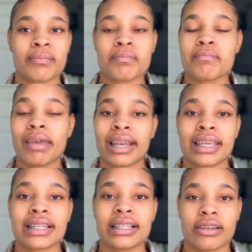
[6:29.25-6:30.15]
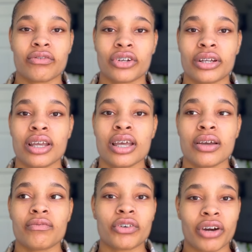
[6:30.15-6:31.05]
many different
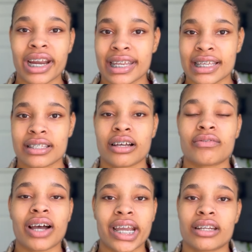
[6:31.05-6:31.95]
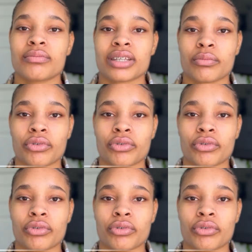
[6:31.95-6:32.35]
varieties of items and